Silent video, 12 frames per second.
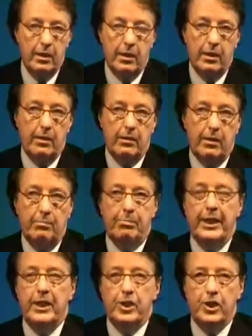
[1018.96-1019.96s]
The
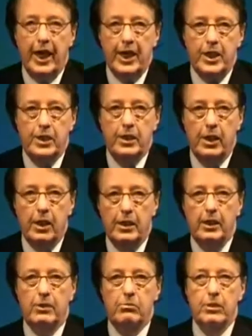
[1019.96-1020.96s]
big change
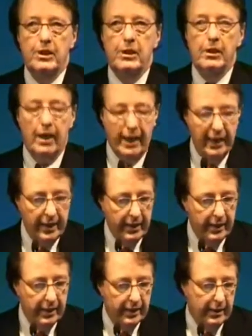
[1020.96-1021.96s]
here recently
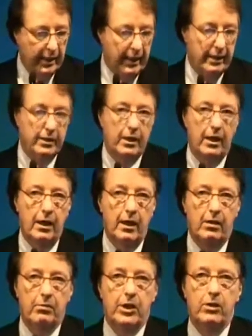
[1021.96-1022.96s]
is
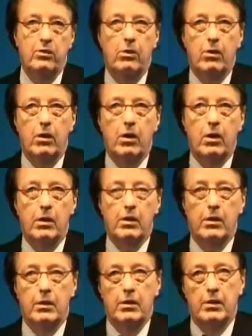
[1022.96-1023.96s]
that we no
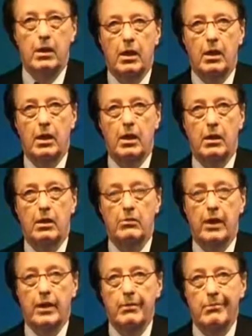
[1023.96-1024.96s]
longer
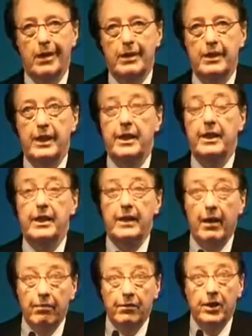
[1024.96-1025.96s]
recommend
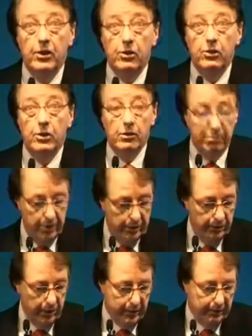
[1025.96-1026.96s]
indefinite use of
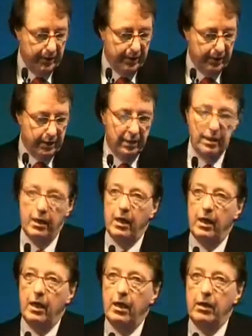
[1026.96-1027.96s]
bisphosphonates.
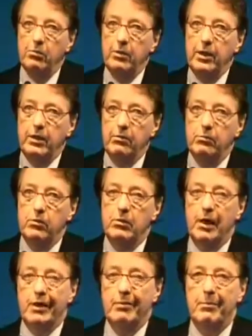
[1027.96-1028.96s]
We would
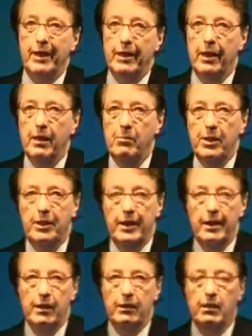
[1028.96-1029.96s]
recommend
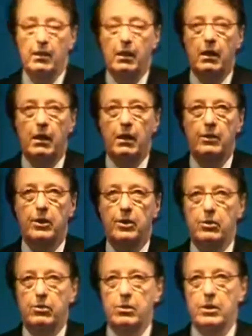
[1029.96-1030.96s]
limiting the
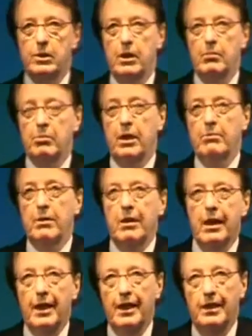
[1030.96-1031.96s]
use,
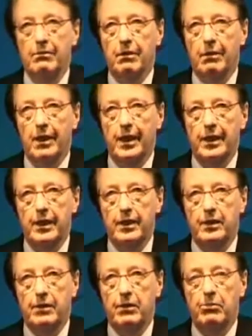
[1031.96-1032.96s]
primarily
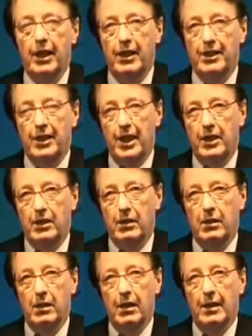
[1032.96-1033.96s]
related to the
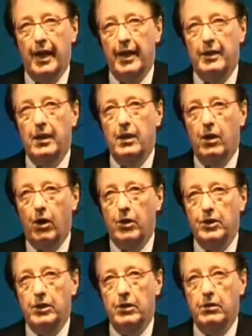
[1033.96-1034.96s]
realization that
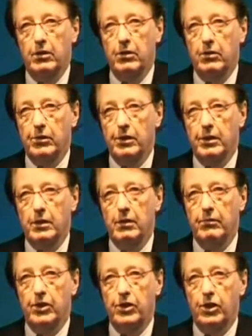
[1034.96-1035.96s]
osteonecrosis
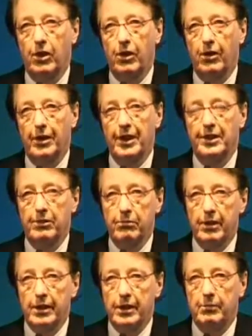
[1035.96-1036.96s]
of the jaw is a
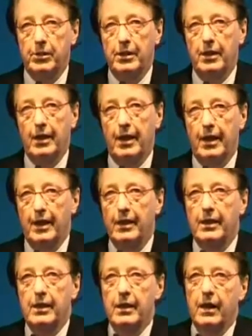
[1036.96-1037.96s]
risk, particularly
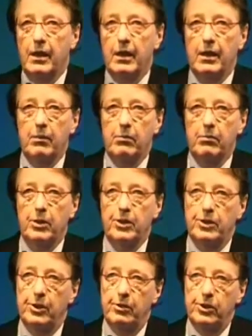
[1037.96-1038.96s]

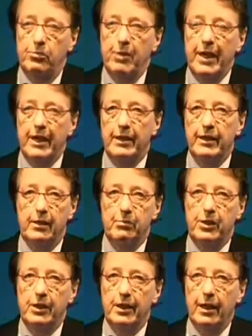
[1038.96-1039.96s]
with Zometa and
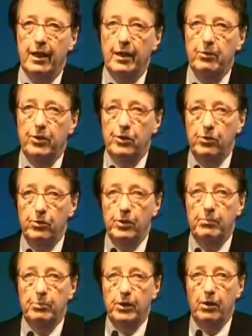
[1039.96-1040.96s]
particularly with
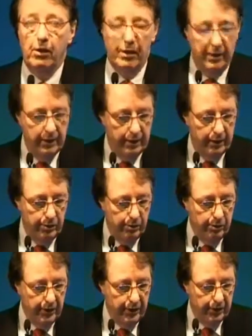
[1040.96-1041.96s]
use beyond
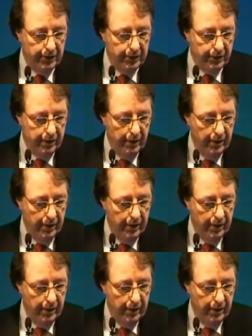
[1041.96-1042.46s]
2 years.